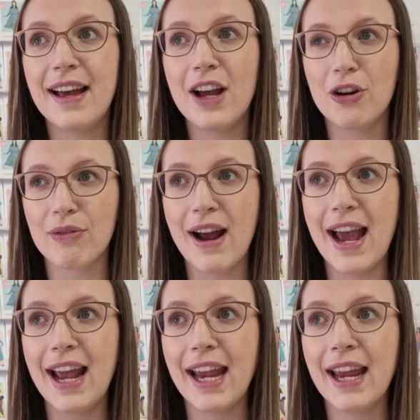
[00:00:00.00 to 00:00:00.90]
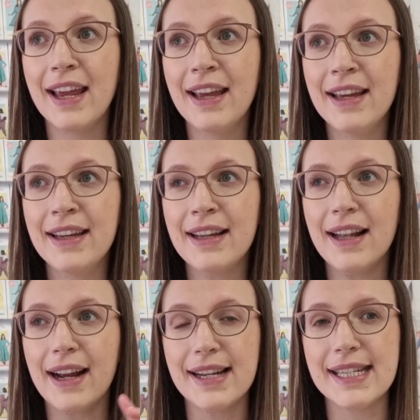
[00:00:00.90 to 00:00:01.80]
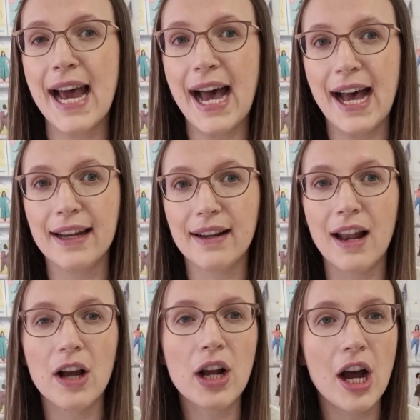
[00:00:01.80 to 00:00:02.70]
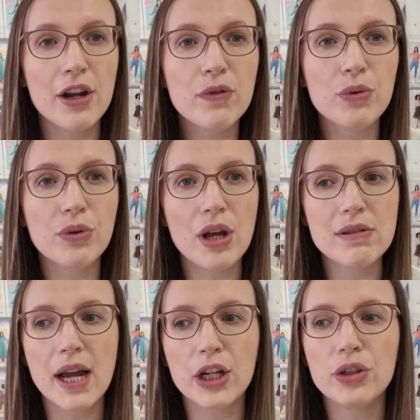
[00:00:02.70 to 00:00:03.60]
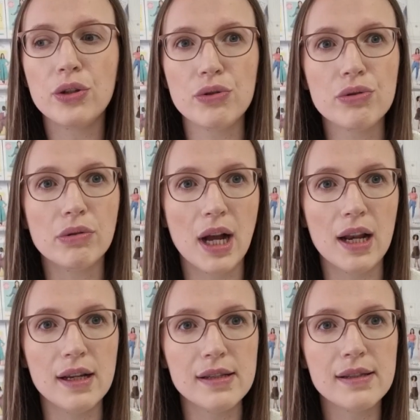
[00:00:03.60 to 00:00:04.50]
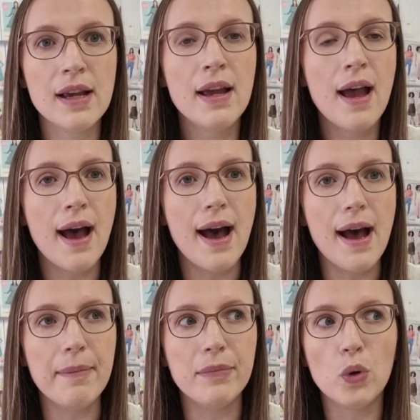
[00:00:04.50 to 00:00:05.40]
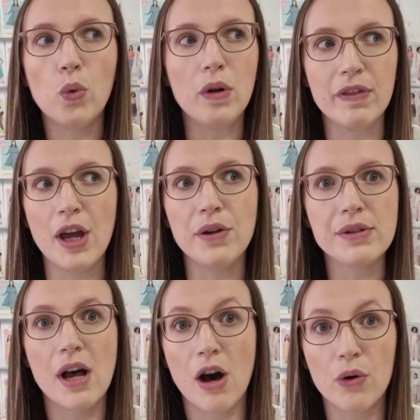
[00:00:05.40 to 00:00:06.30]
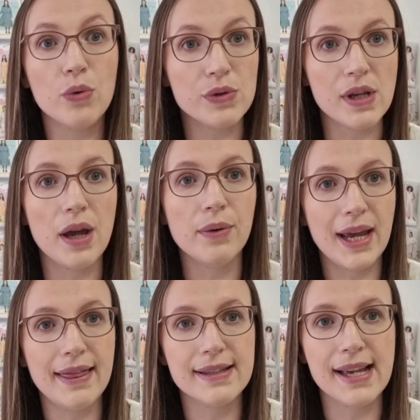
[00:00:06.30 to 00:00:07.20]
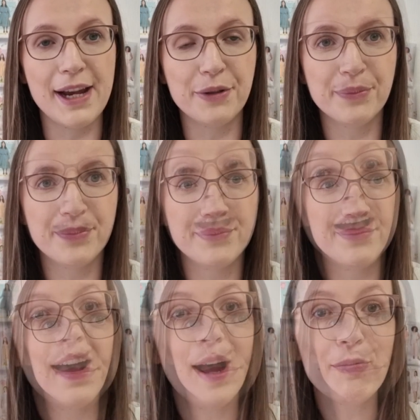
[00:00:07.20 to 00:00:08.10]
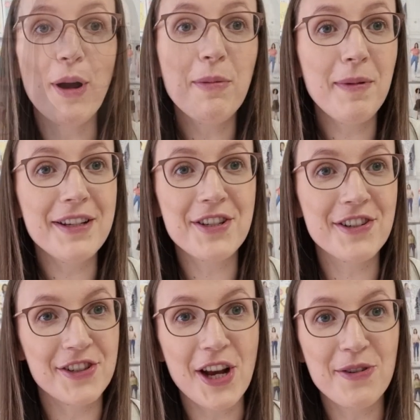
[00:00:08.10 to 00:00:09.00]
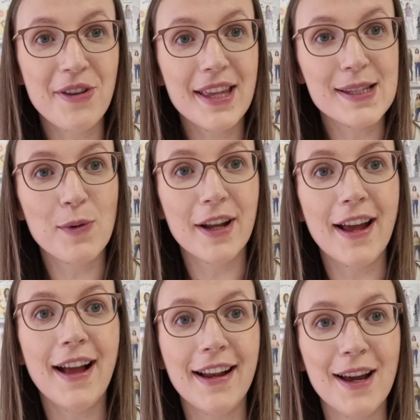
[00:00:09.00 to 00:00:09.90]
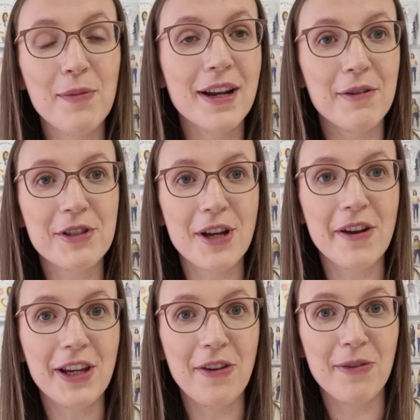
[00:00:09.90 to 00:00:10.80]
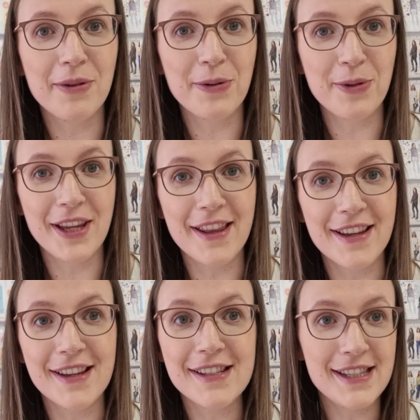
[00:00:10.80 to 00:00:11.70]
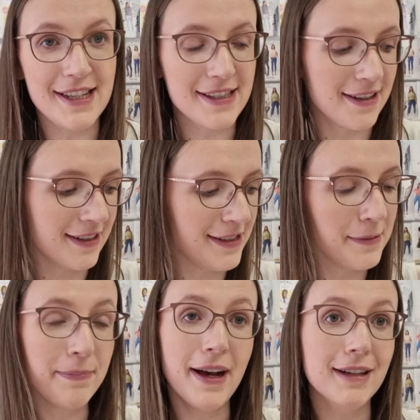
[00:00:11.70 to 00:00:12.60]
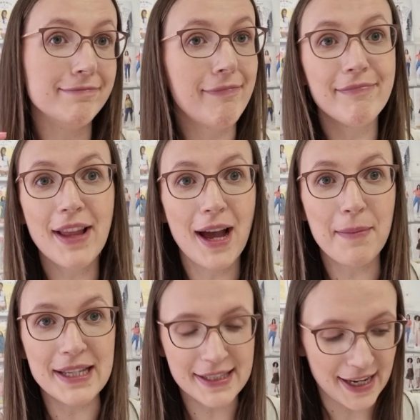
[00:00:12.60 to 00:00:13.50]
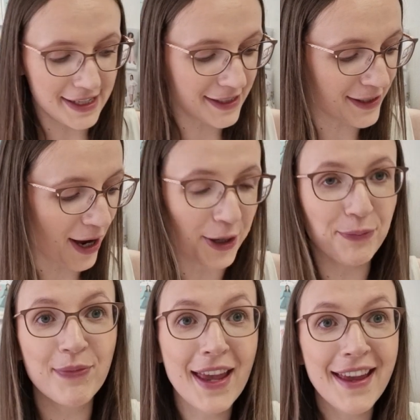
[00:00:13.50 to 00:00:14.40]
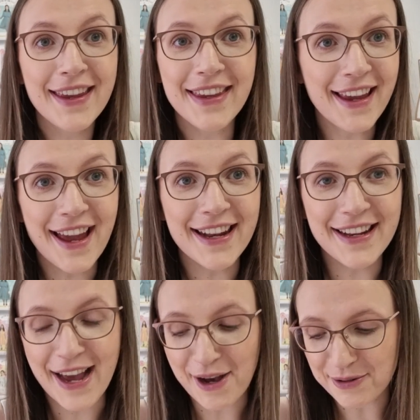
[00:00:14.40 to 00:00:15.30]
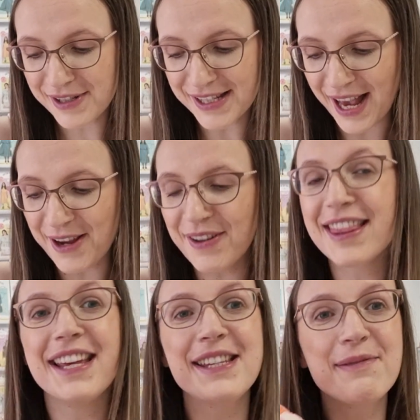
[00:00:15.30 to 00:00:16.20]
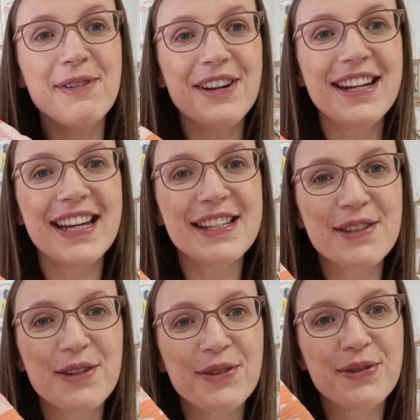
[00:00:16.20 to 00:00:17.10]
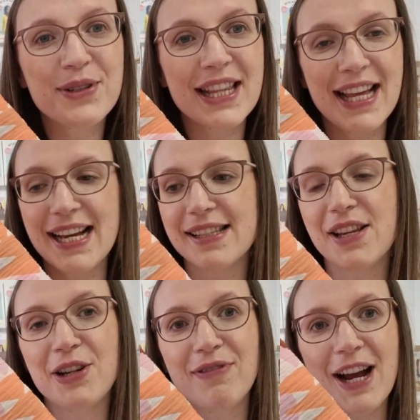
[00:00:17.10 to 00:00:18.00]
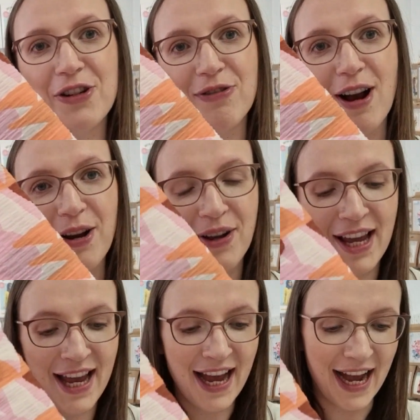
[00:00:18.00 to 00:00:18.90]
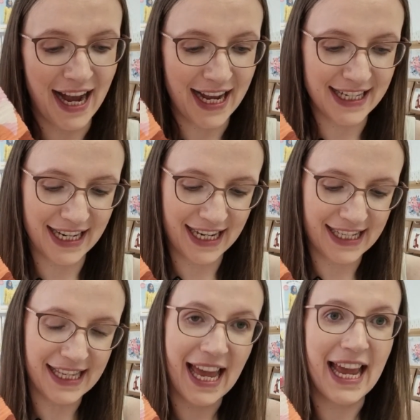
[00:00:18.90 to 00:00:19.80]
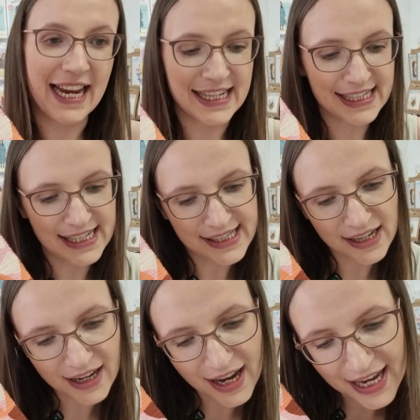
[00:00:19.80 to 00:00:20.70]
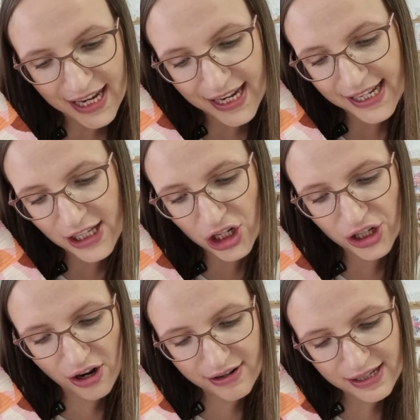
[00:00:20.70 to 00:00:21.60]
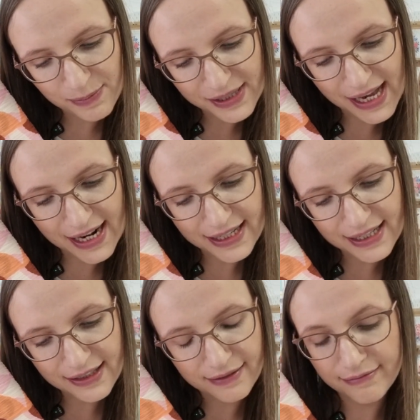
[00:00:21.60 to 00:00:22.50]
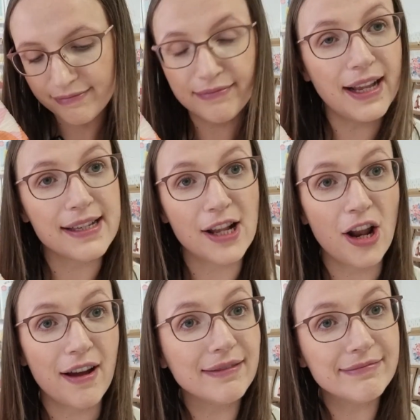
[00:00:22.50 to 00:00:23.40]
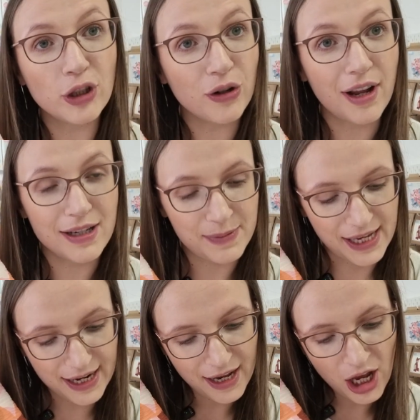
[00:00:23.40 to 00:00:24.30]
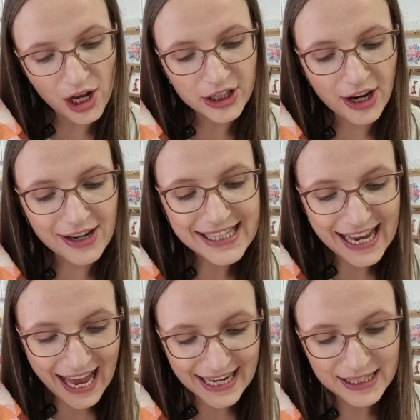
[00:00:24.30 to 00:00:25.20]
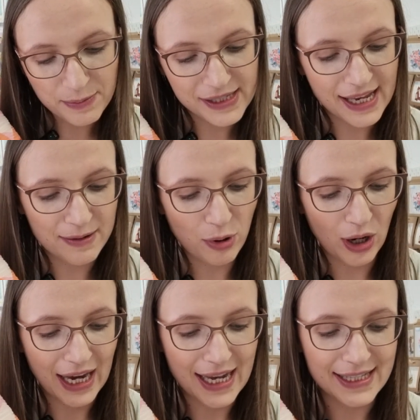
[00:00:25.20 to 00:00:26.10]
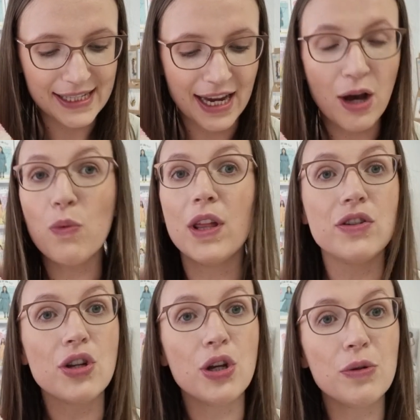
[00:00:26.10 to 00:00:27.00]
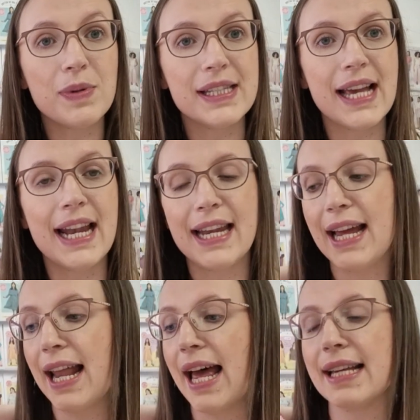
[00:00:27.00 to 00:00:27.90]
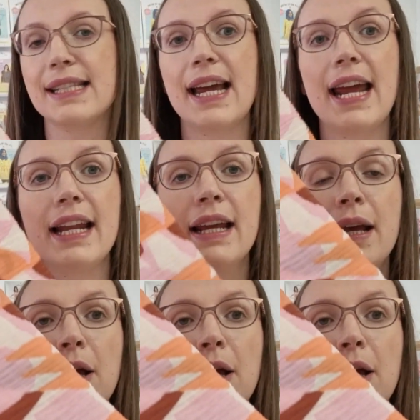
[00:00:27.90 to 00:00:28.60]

a grey, like a tan colour, kind of all those like neutral colours. All of those are also in the sale. I probably should have shown you this one earlier when I was showing you all the other seersuckers, but I missed it. So you're getting it now. So this one is called That's So Retro, and it is a seersucker. It is 90%, that's a lie, not 90%, 98% polyester with 2% elastane.